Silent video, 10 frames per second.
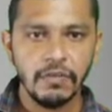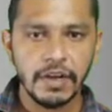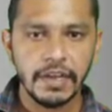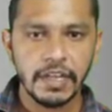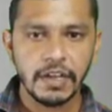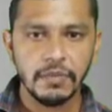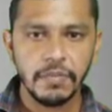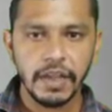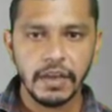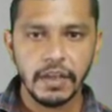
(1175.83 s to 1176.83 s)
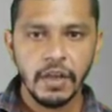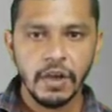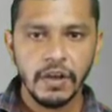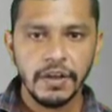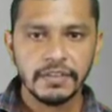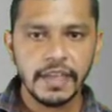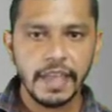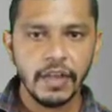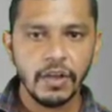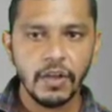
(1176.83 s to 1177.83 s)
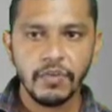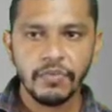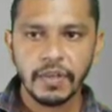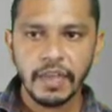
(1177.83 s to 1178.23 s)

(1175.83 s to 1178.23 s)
vertical plane, or it is the angle of